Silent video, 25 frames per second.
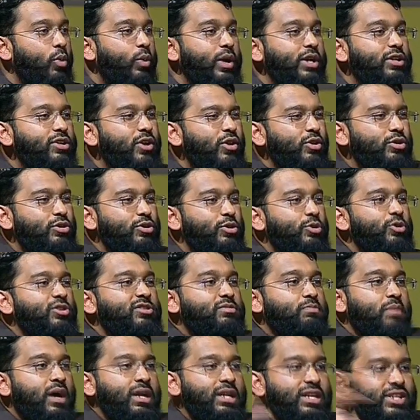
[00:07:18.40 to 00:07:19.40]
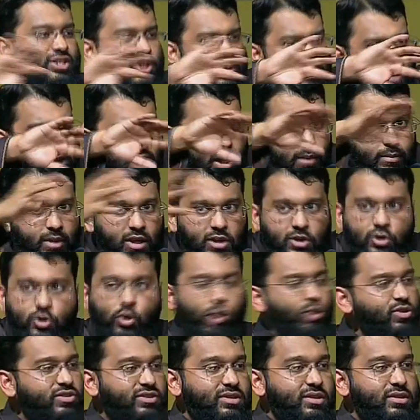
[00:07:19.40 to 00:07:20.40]
We don't use money to become
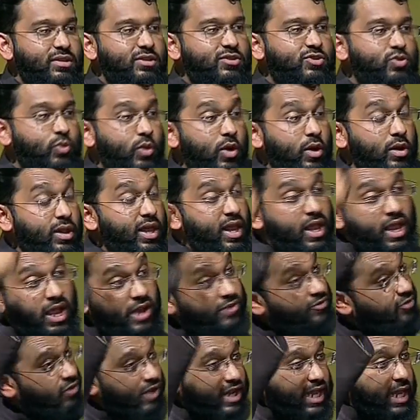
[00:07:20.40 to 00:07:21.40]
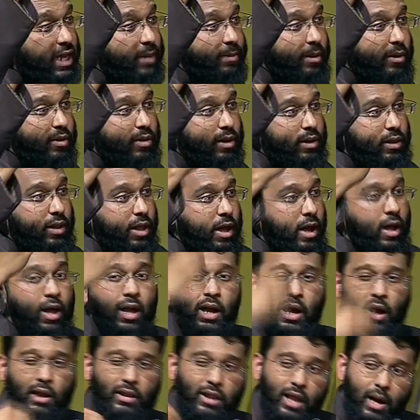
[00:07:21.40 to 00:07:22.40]
engrossed in this world and forget about Allah.
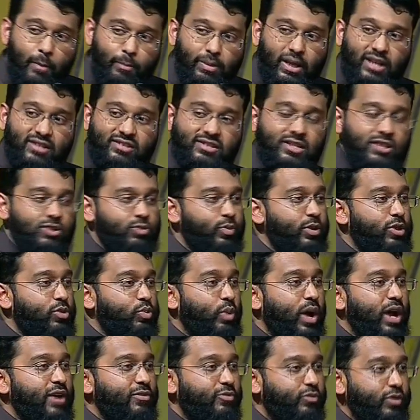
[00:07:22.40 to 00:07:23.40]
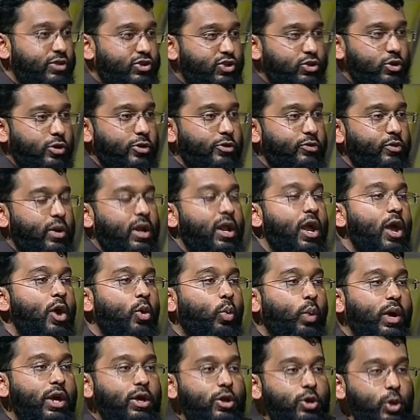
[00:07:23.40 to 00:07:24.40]
Allah blessed us with wife, with children.
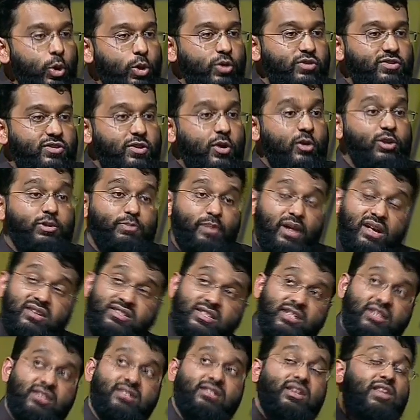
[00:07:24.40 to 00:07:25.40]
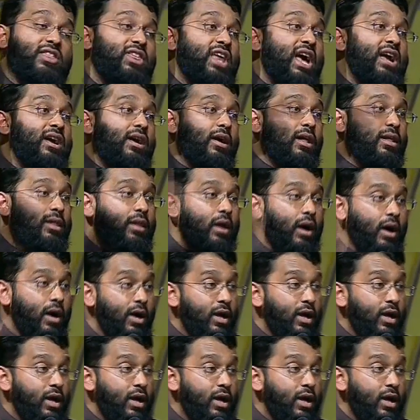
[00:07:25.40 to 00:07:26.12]
We use those blessings to thank Allah,